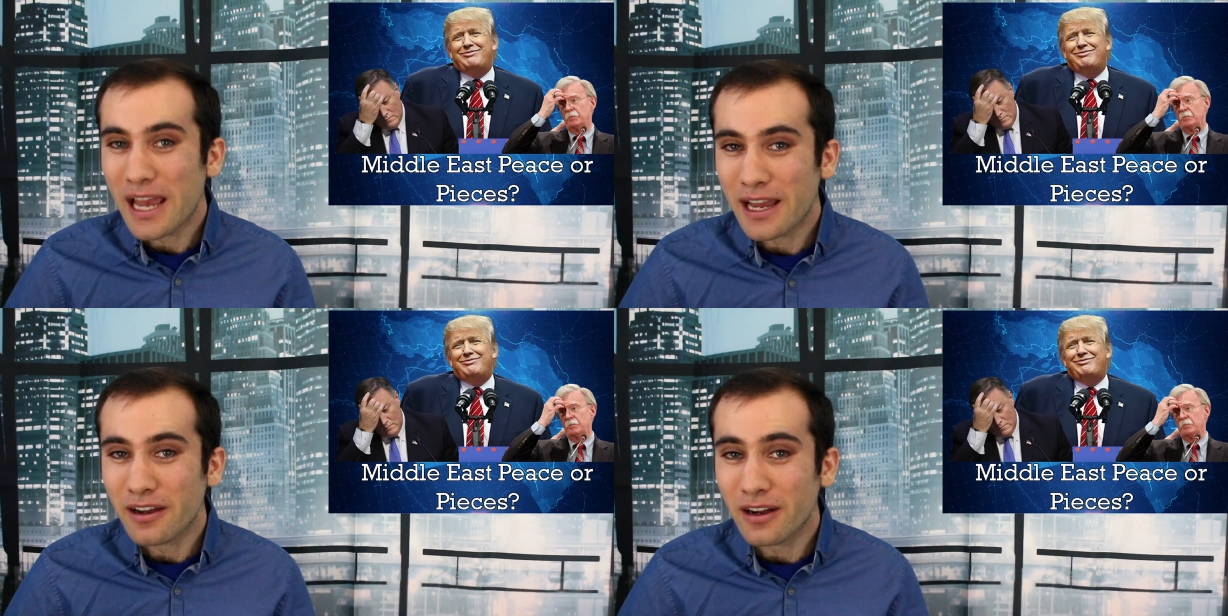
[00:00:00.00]

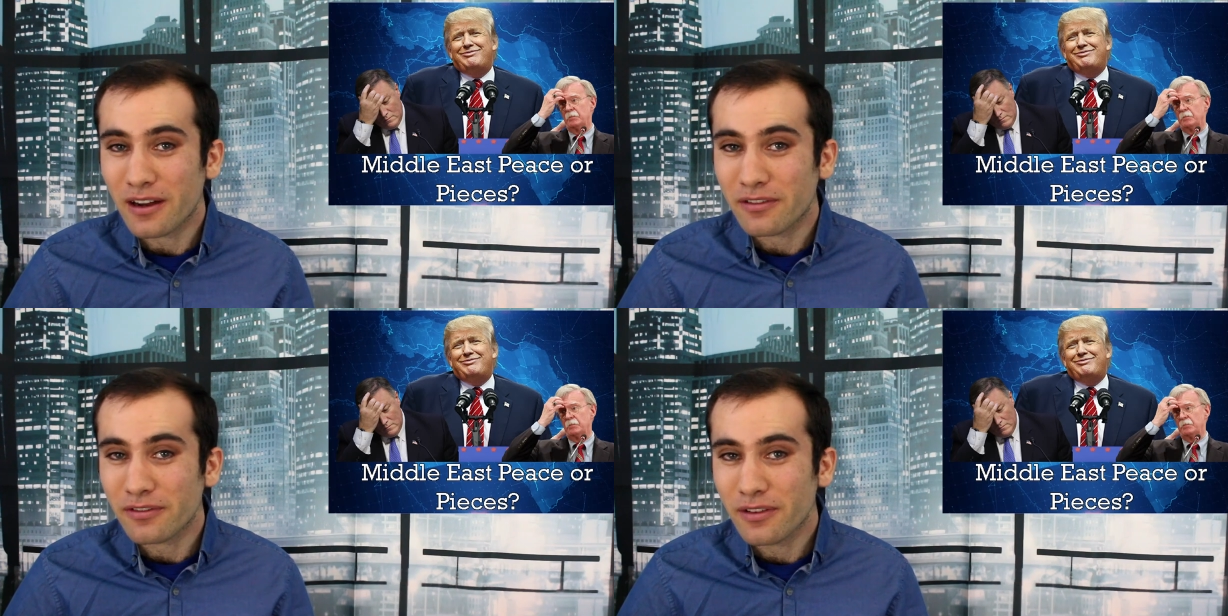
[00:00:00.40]
Speaker 1: back
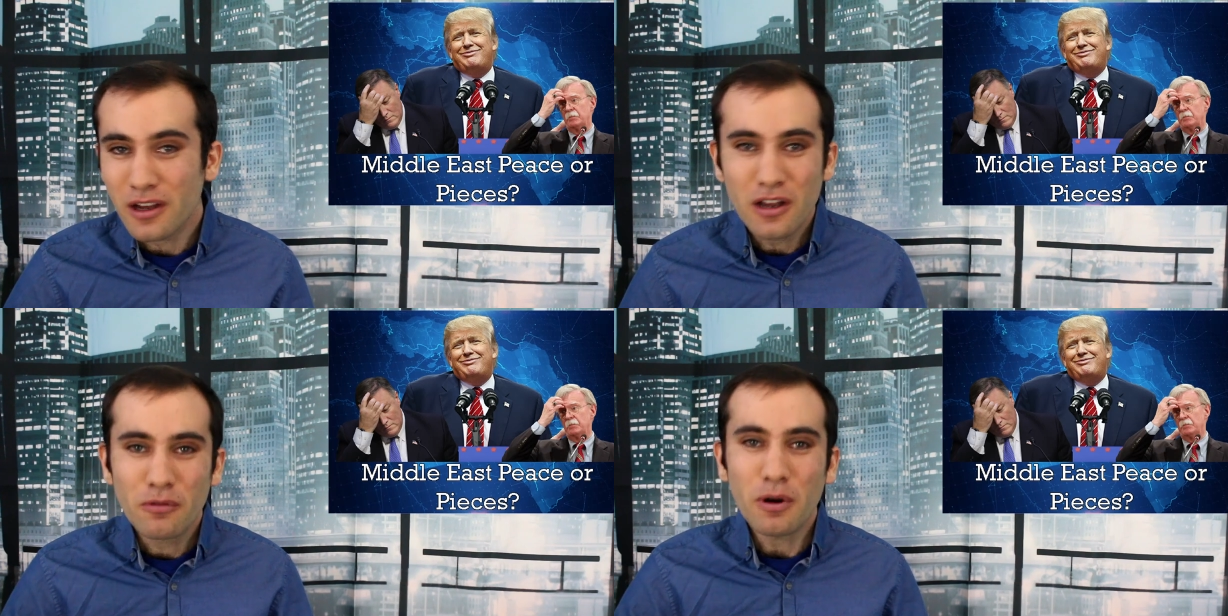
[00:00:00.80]
off.
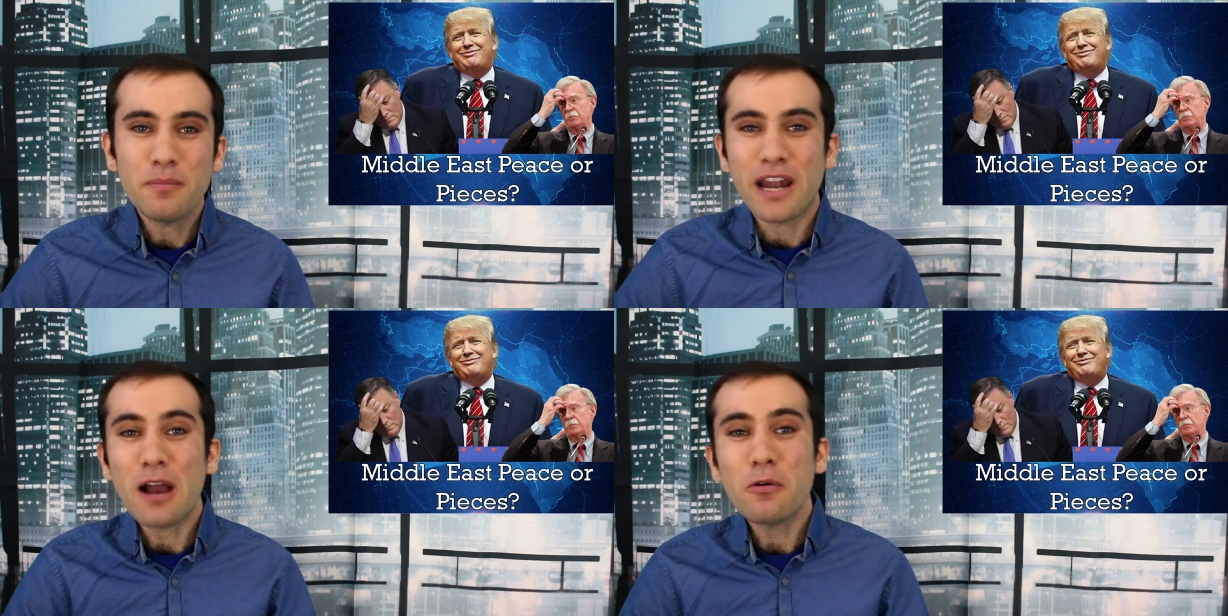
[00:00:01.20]
Well,
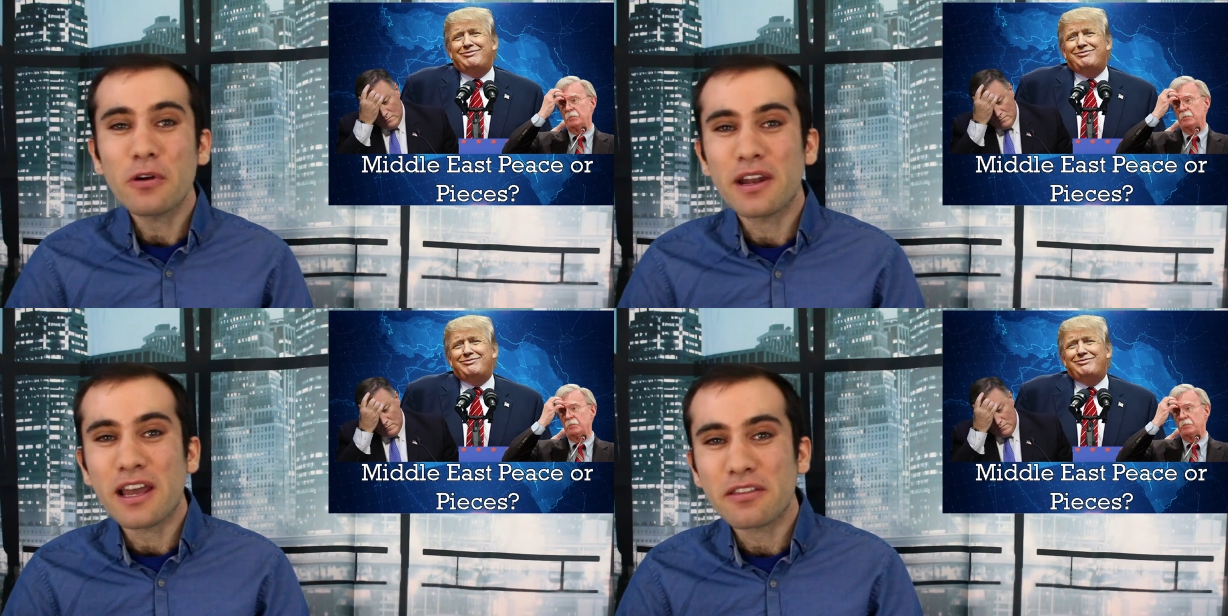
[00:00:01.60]
now we're
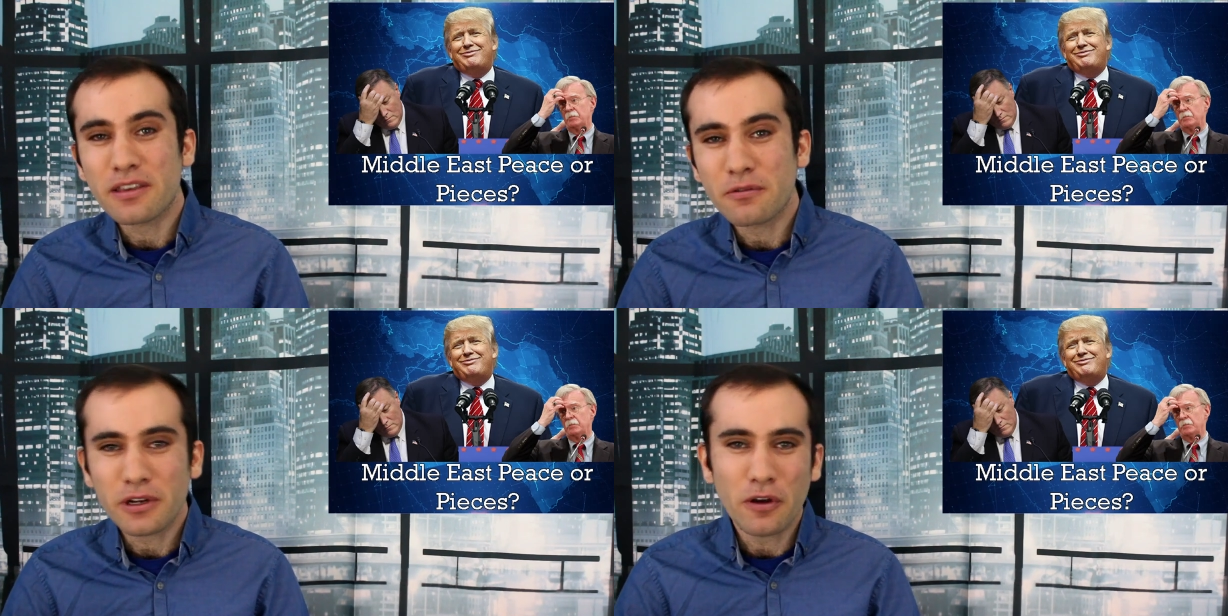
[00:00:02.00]

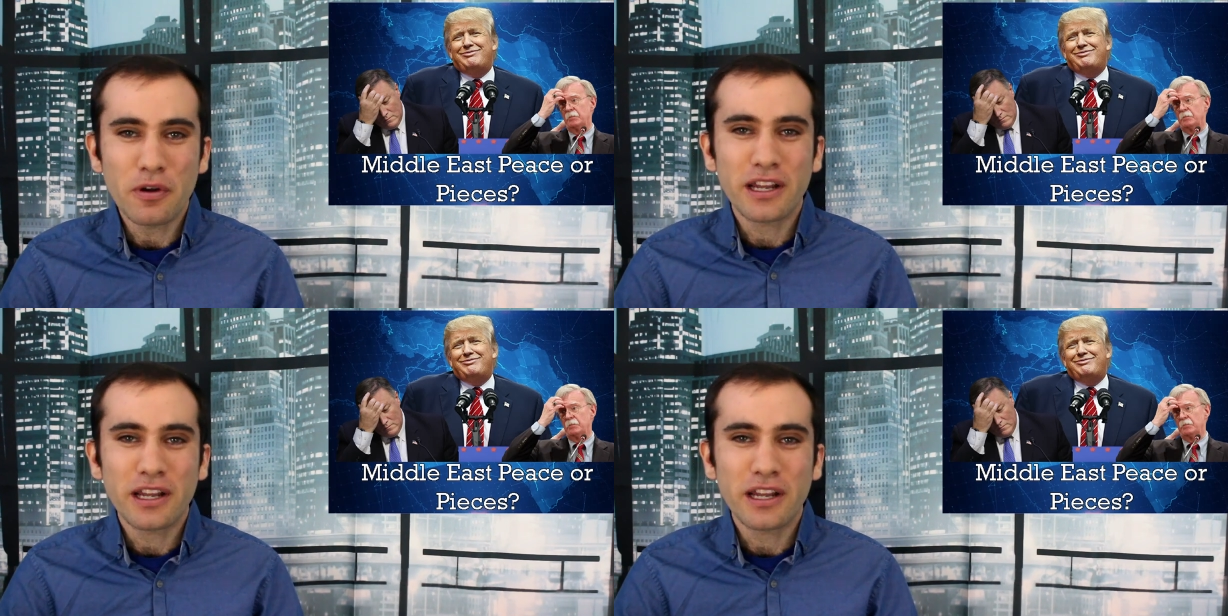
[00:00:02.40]
announcing we're going